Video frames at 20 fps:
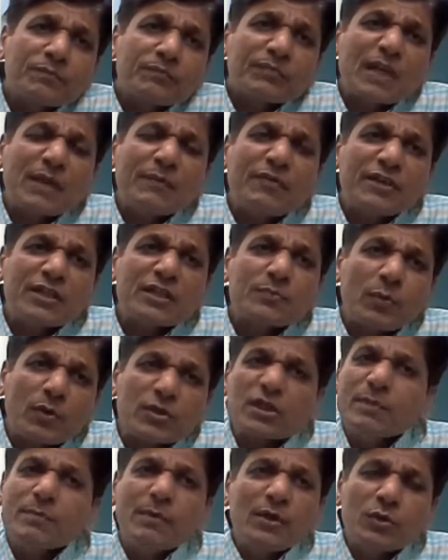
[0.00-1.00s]
if it is
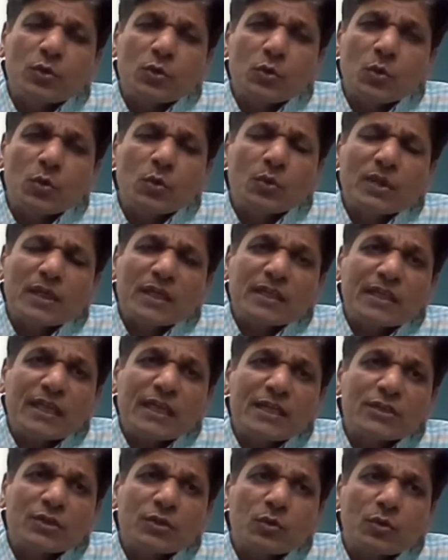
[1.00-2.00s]
possible to do
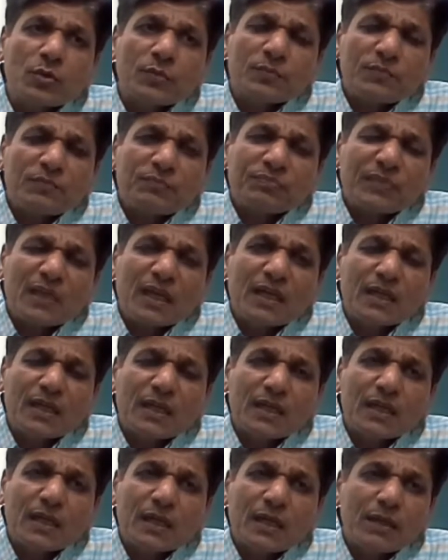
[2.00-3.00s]
things,
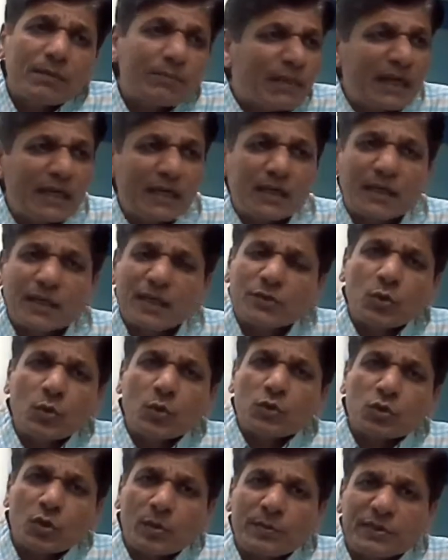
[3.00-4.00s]
by a
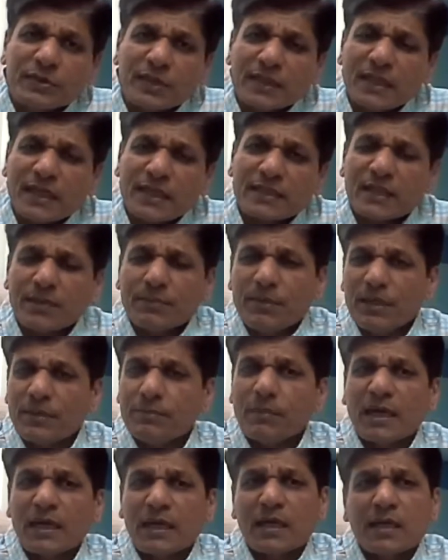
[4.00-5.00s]
resolution of the General Assembly,
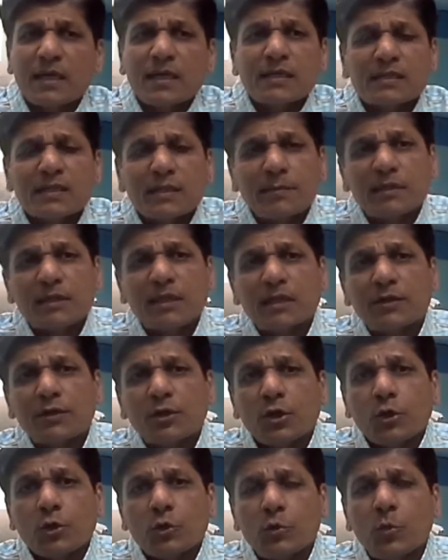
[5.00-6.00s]
by some other
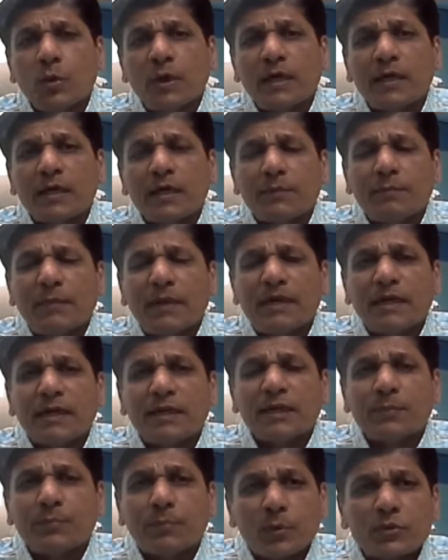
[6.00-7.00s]
UN
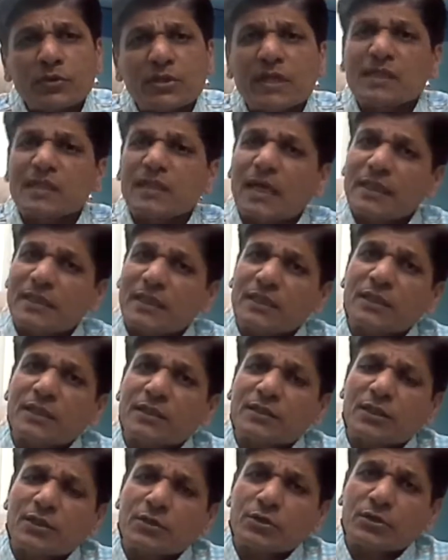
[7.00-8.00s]
mandated process, I think
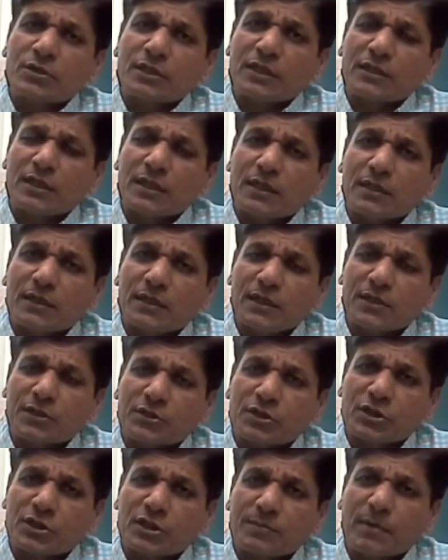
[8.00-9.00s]
the
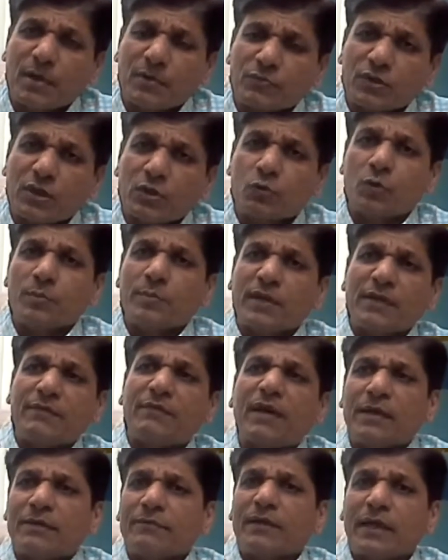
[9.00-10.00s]
Trusteeship Council could be
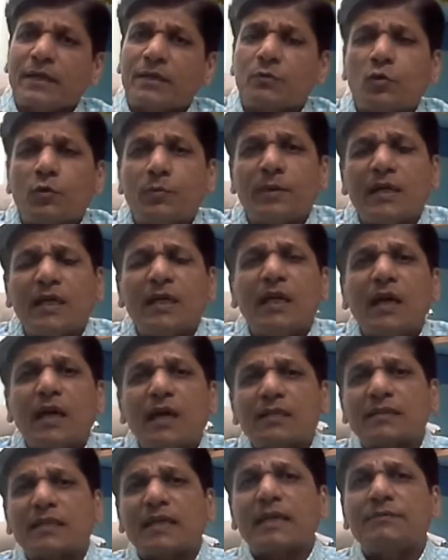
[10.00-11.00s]
revived and could be
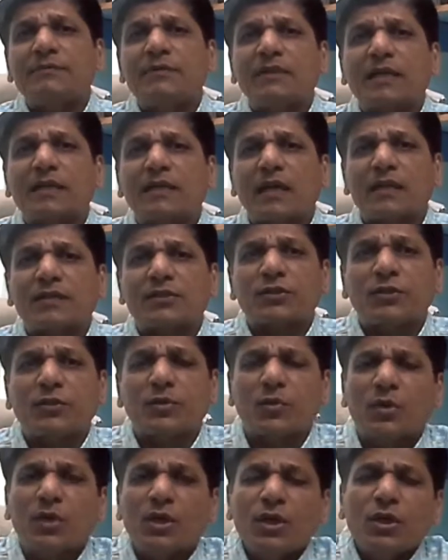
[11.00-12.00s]
assigned with the task,
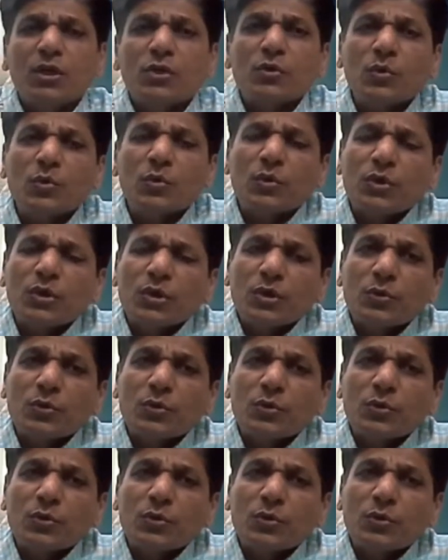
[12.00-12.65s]
to